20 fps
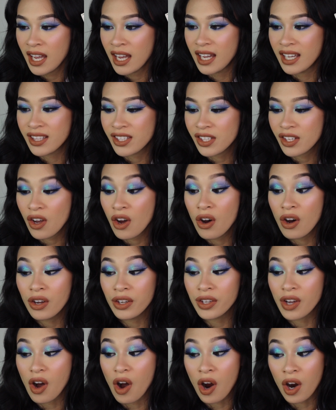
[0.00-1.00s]
It's
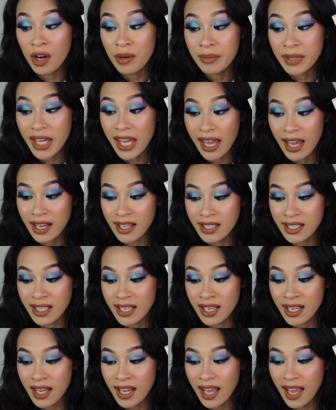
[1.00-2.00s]
called Arm
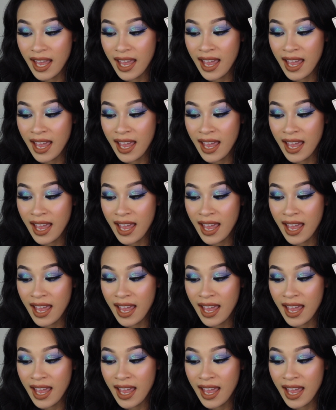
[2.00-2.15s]
Candy,